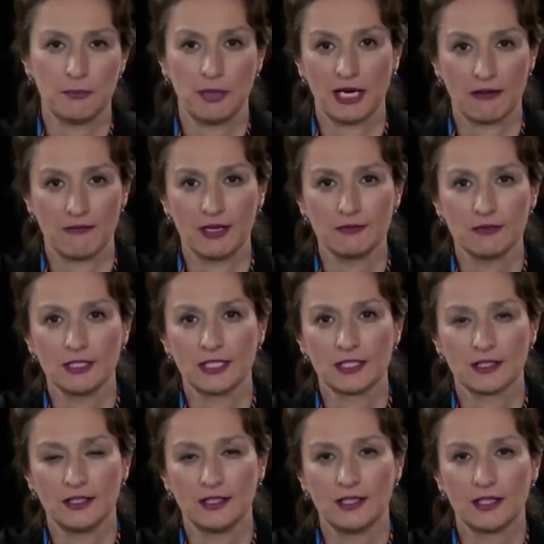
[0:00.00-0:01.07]

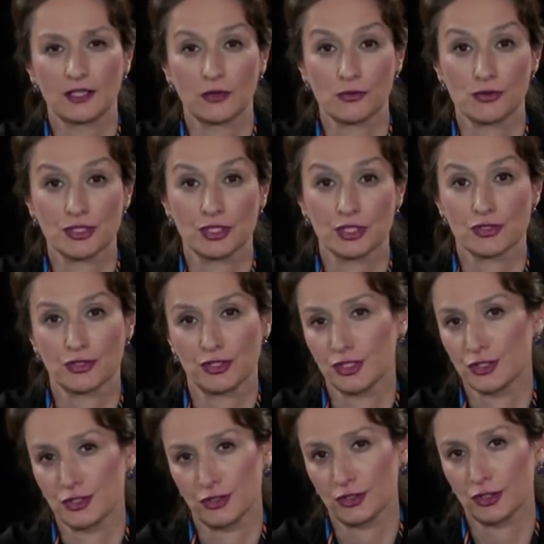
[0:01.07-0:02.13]
paravalvular regurgitation
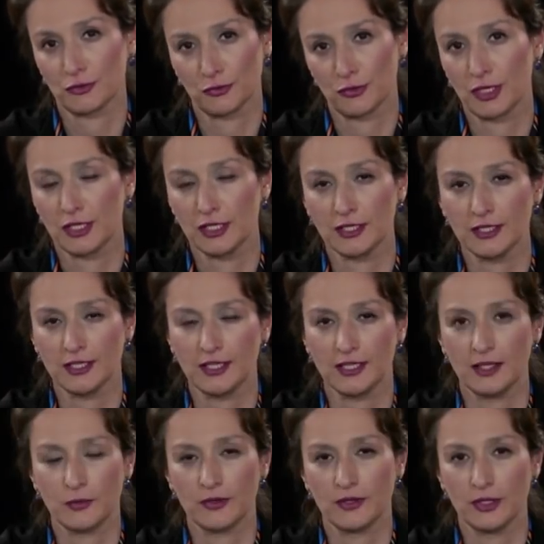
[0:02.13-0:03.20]
is not a good thing
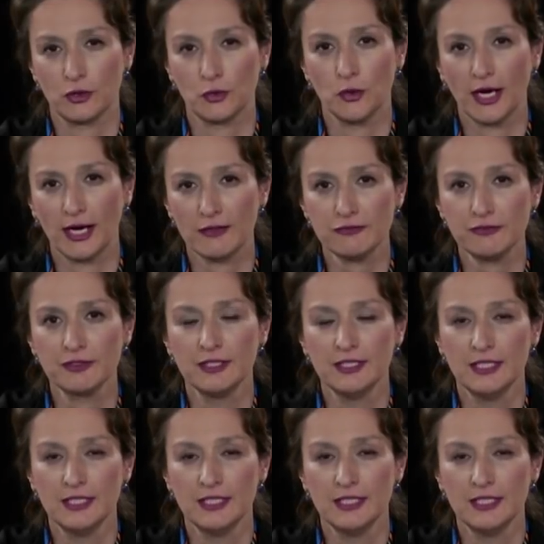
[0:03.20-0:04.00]
to have,